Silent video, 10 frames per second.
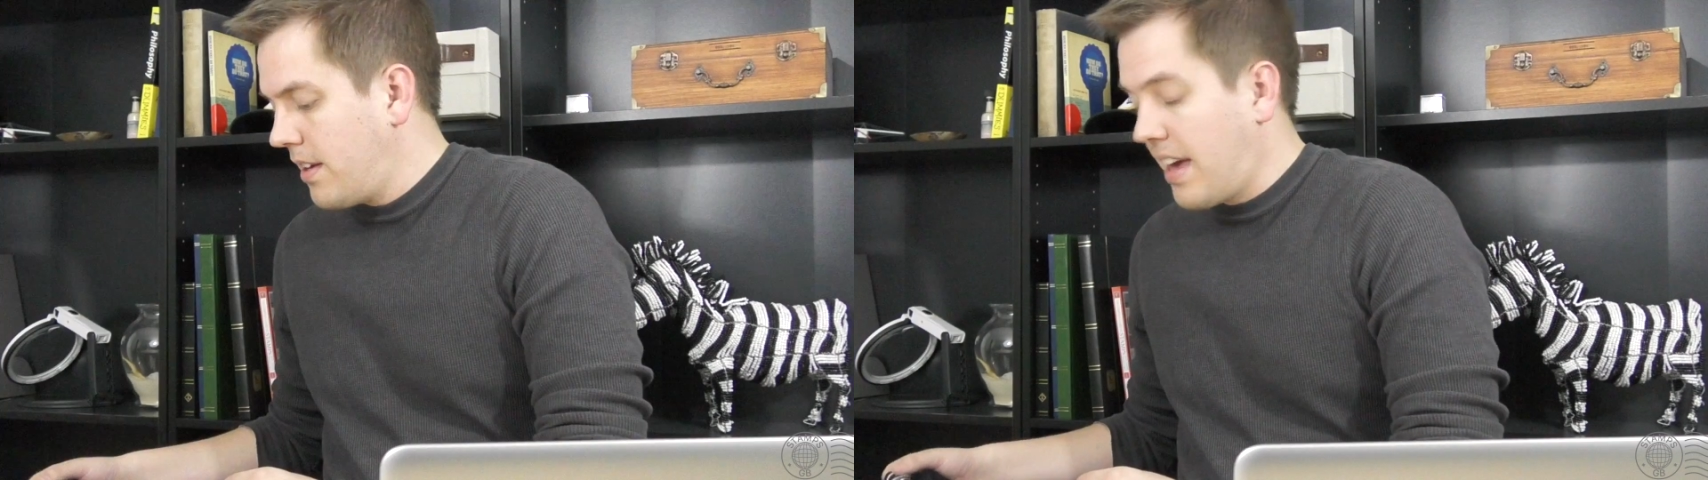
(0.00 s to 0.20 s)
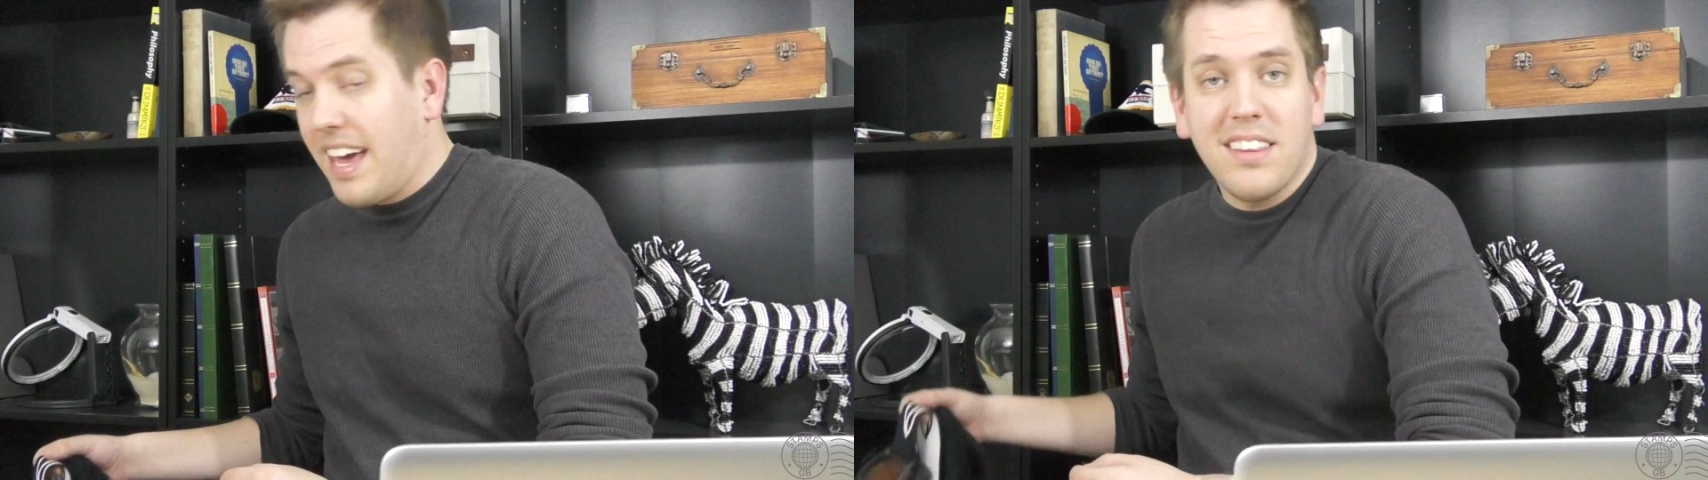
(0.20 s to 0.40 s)

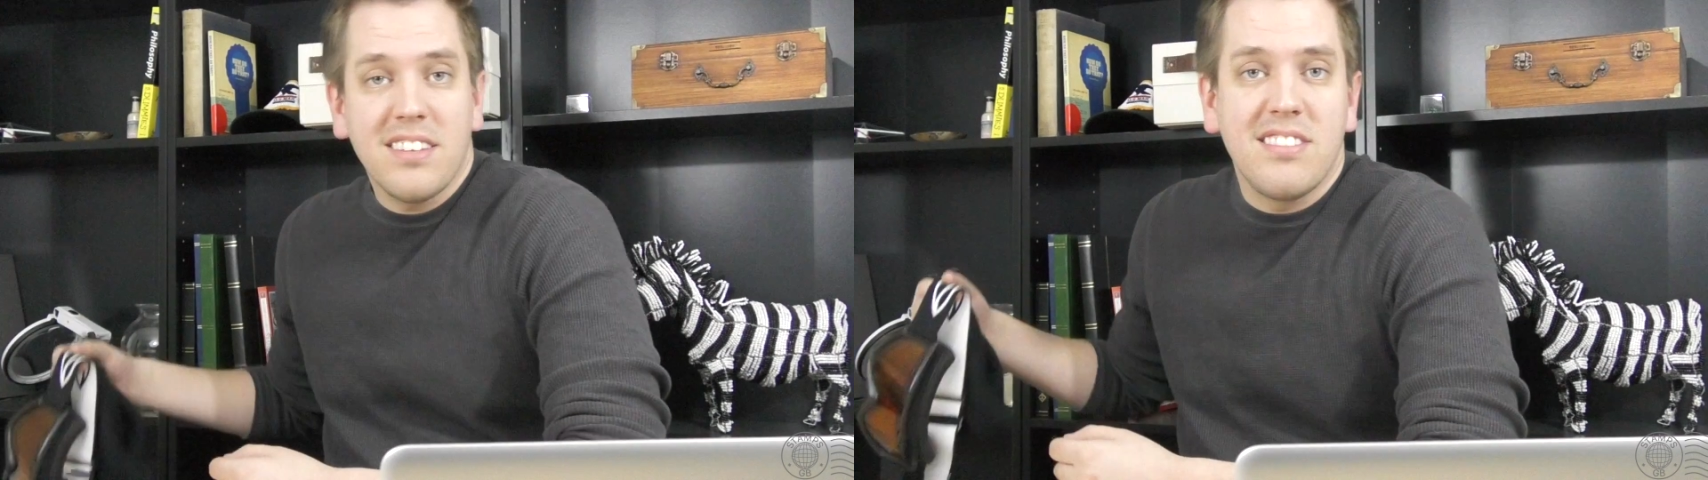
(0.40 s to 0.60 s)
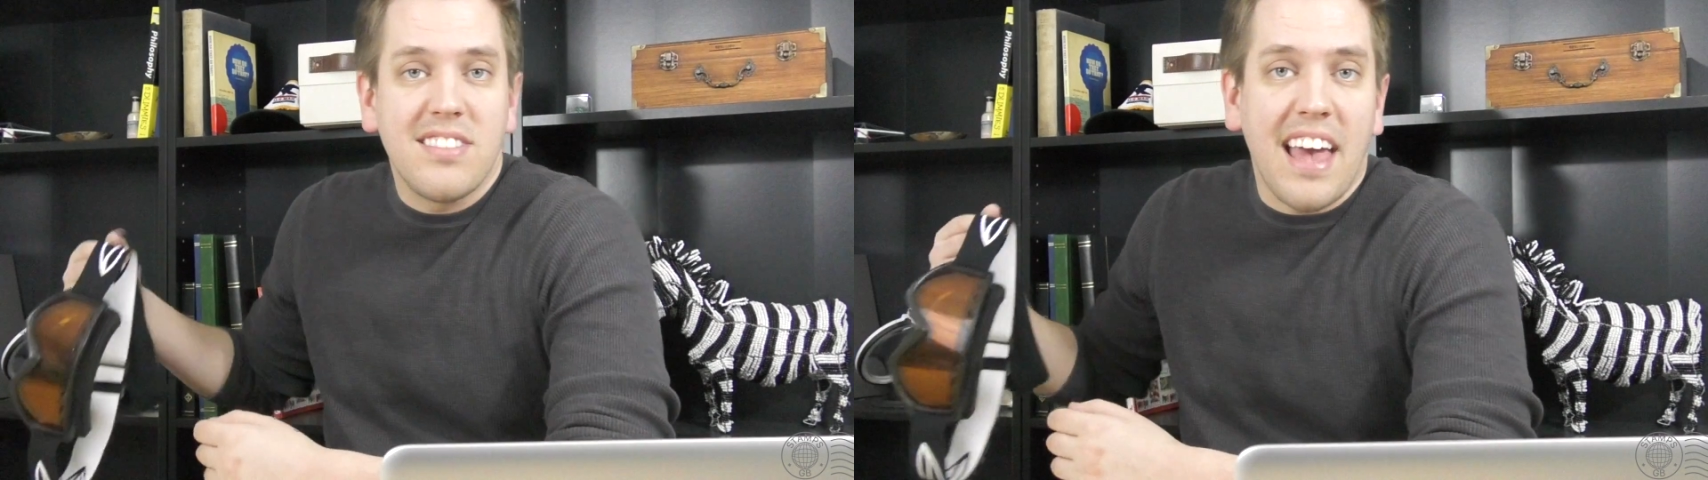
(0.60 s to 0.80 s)
And
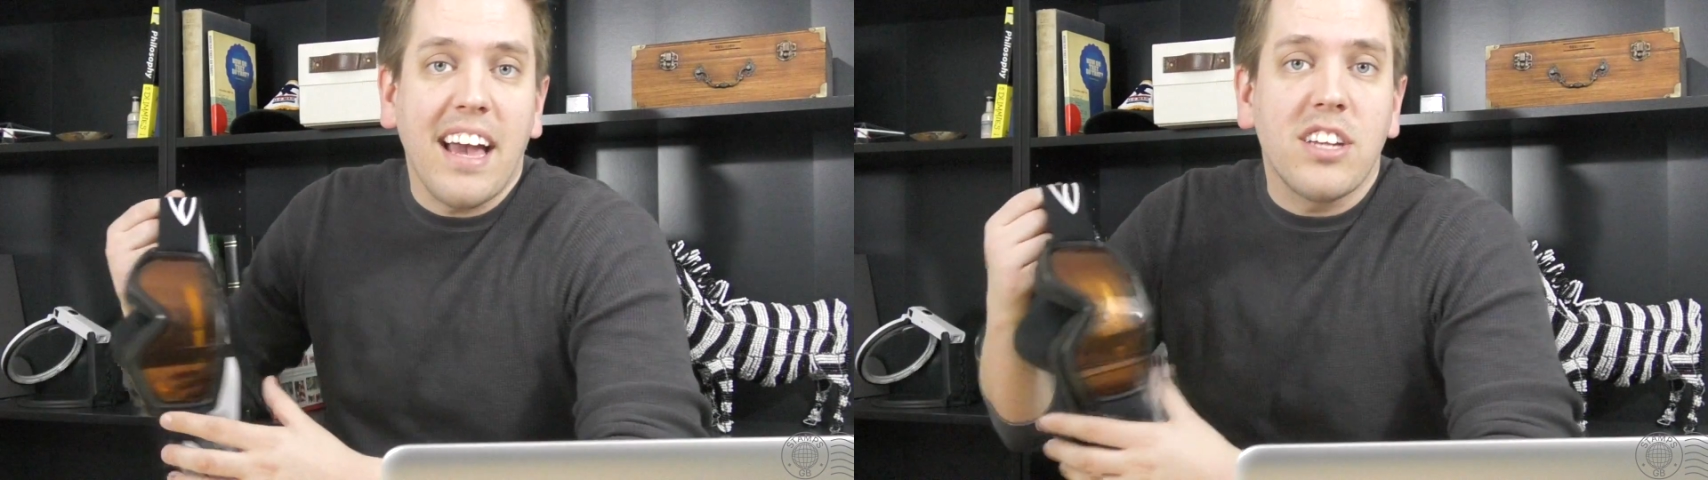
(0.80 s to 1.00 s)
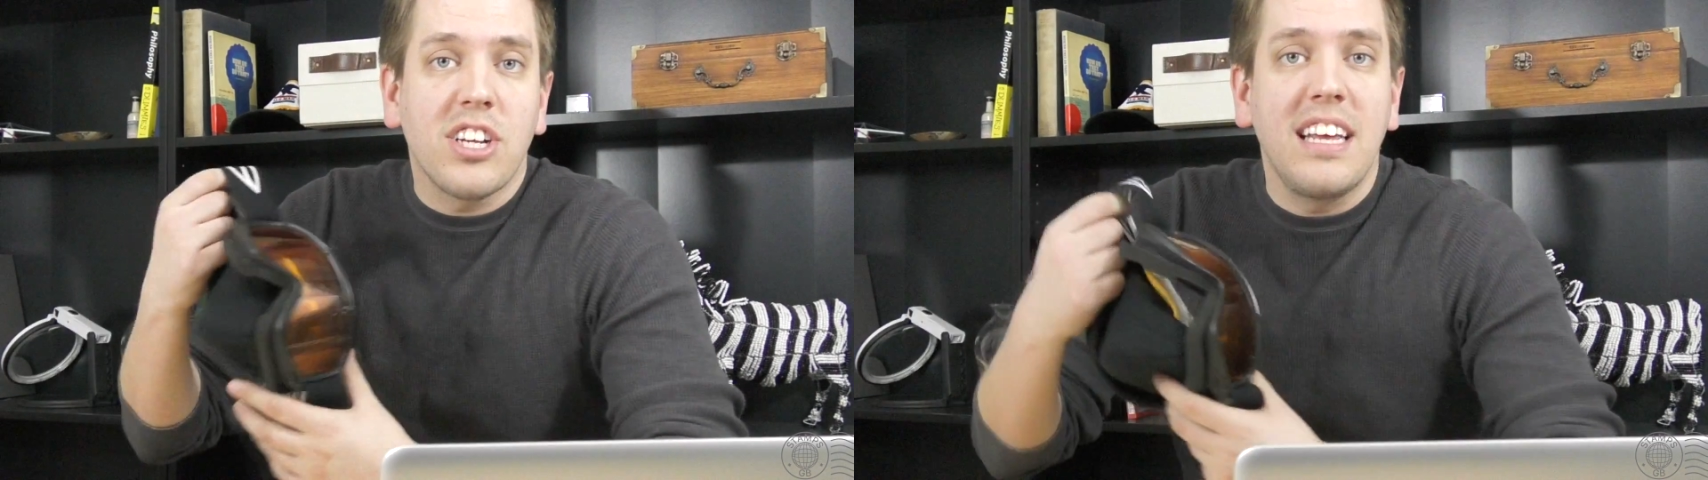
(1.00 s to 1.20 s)
this is
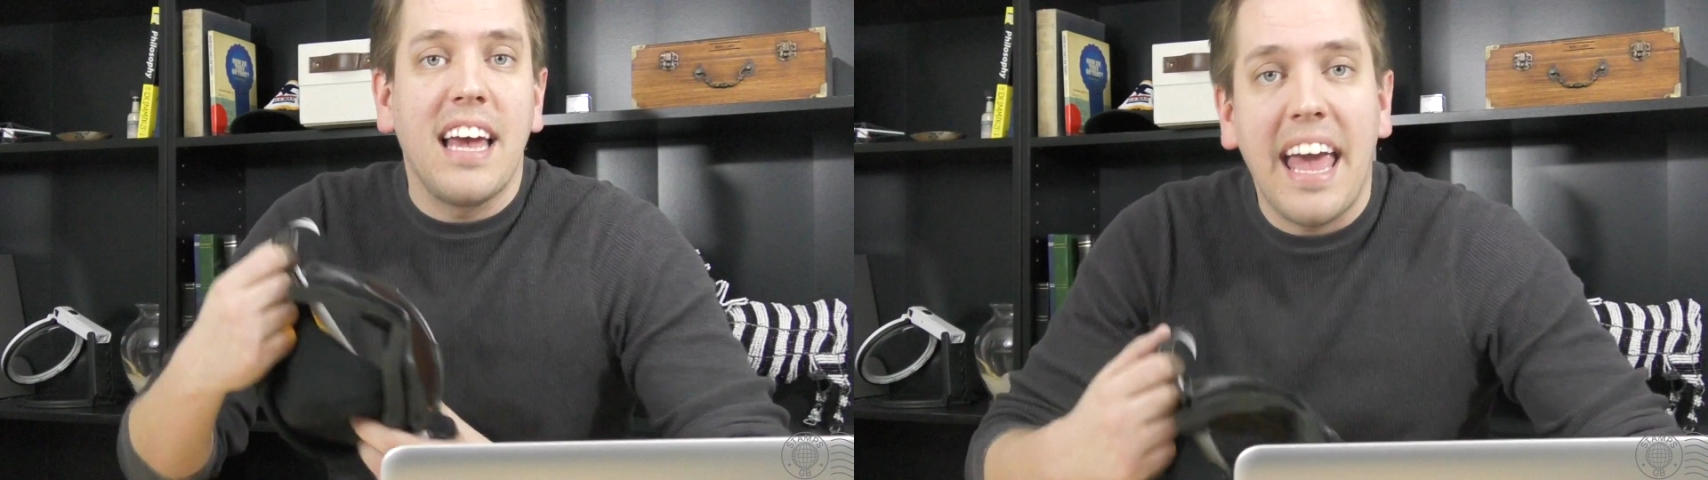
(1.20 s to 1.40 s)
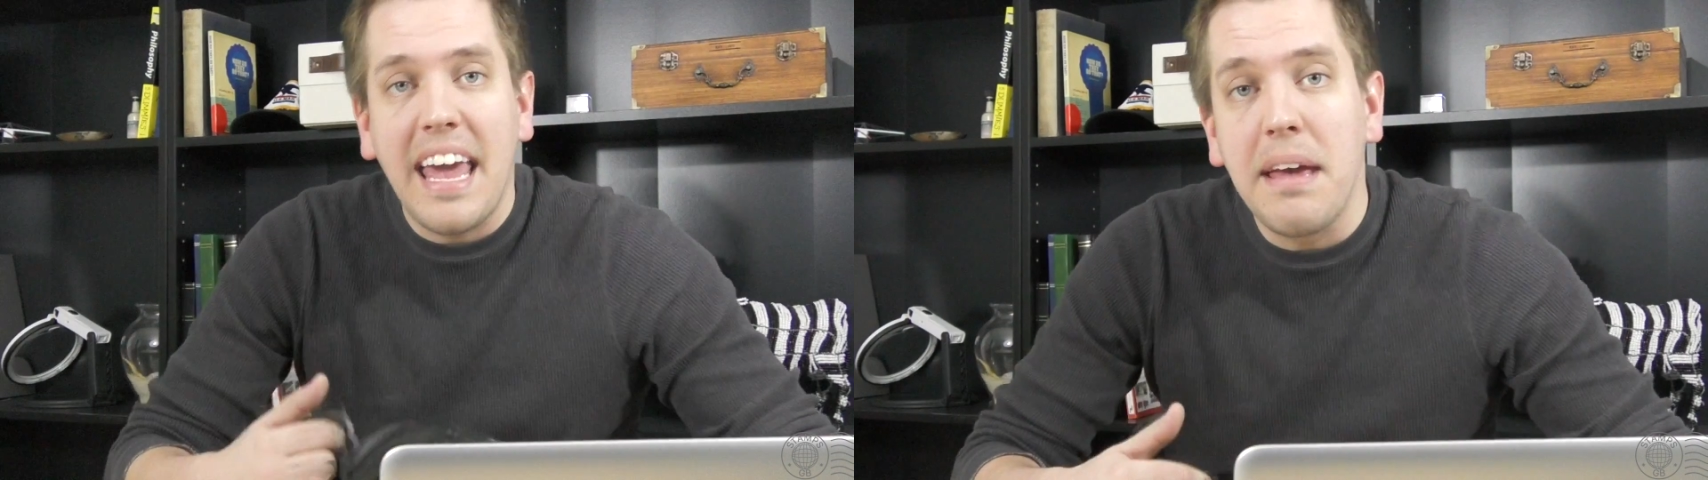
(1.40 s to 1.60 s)
actually
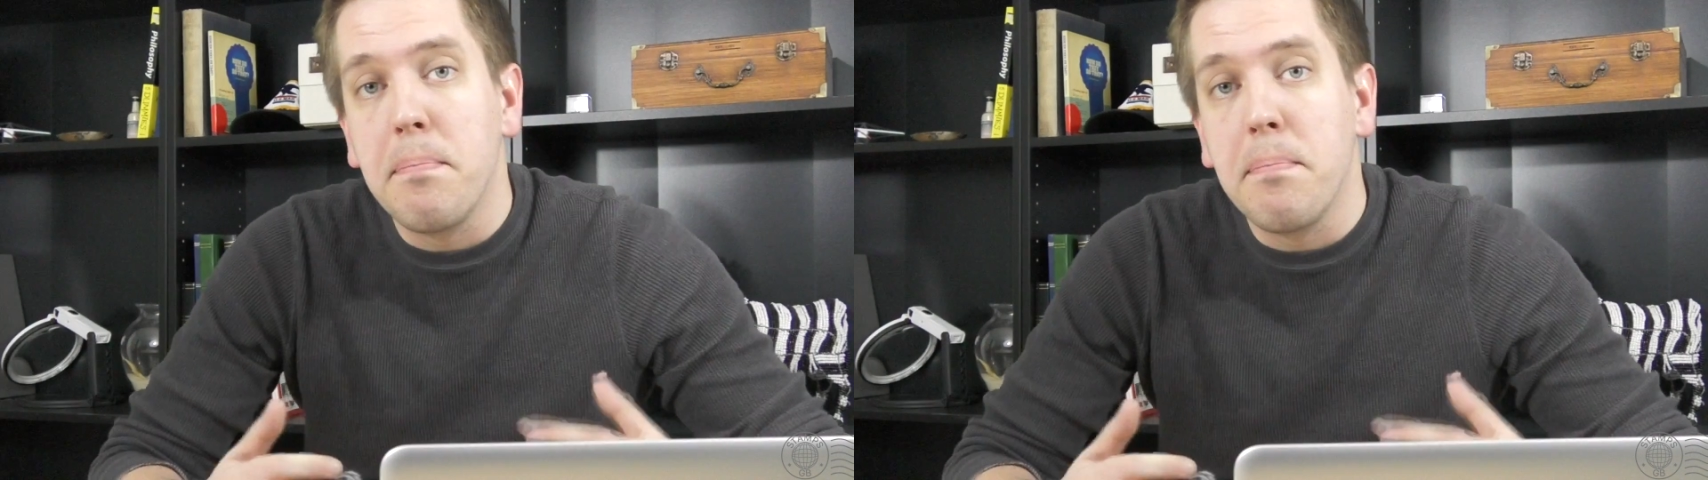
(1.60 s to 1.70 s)
a